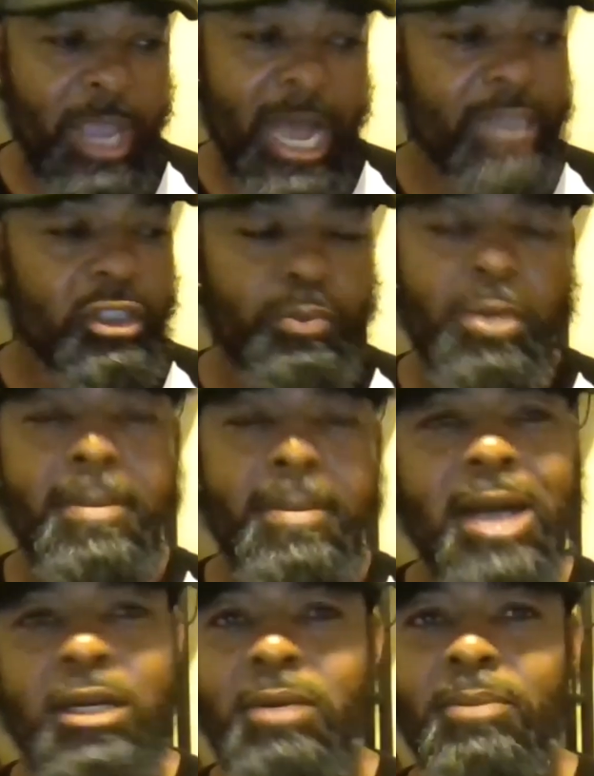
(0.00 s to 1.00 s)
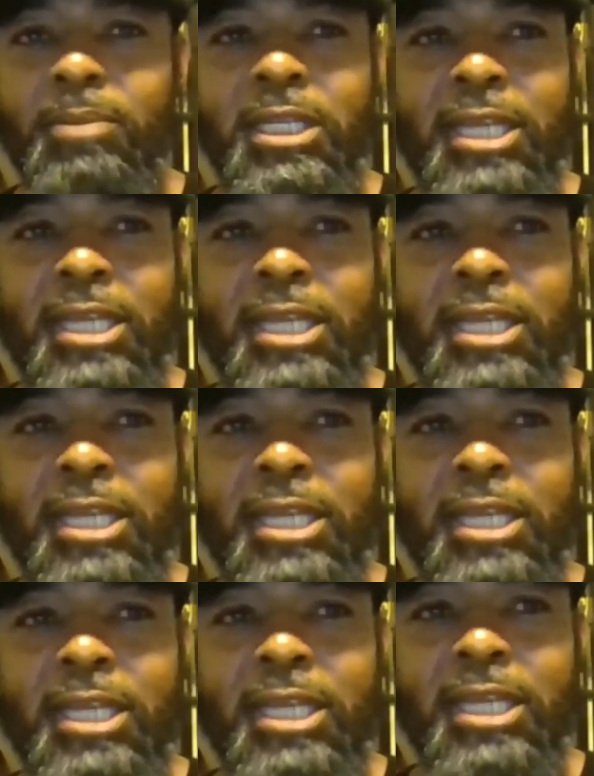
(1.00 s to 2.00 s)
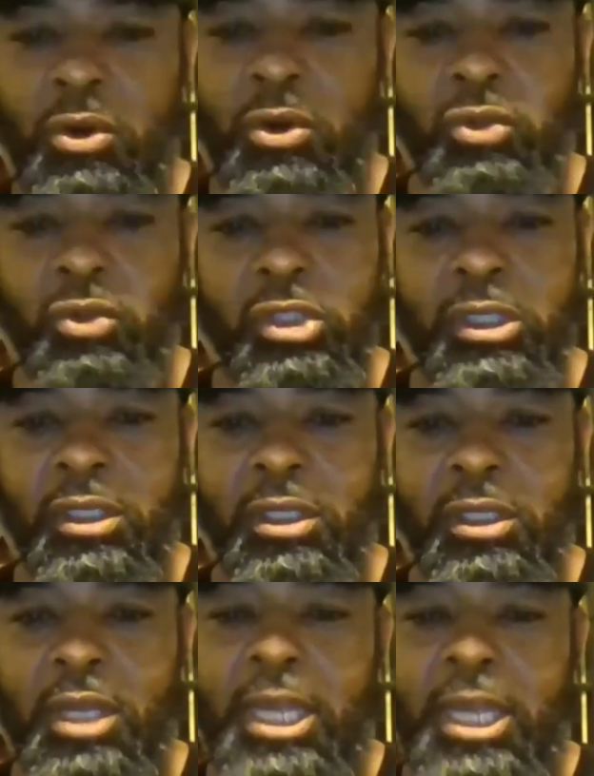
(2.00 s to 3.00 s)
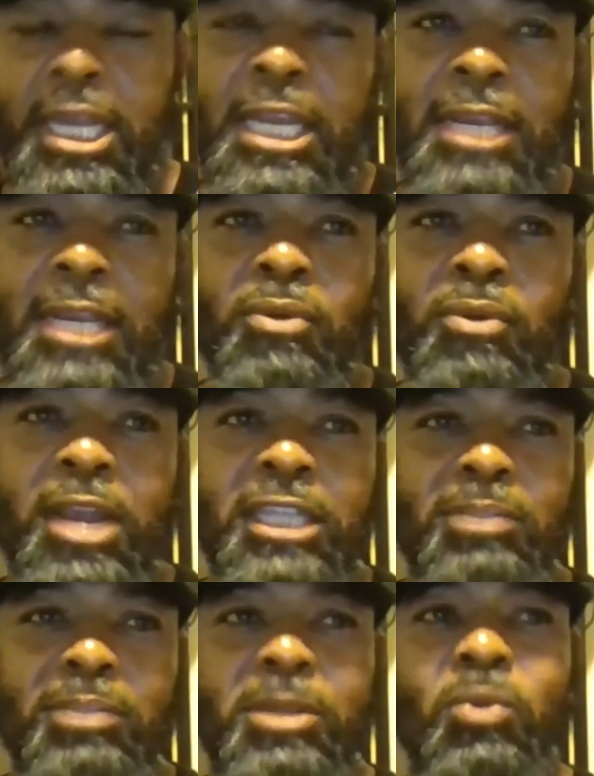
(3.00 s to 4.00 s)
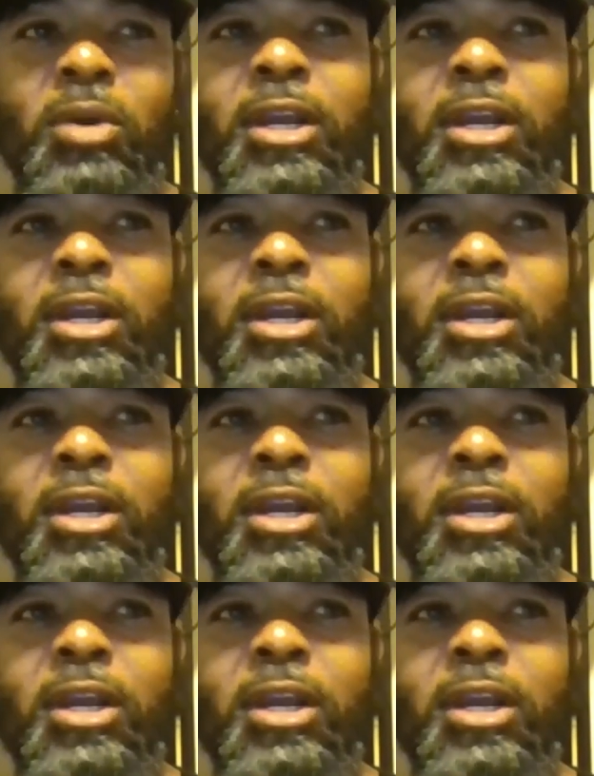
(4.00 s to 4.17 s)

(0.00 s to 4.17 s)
just put my company down there, and it brings me where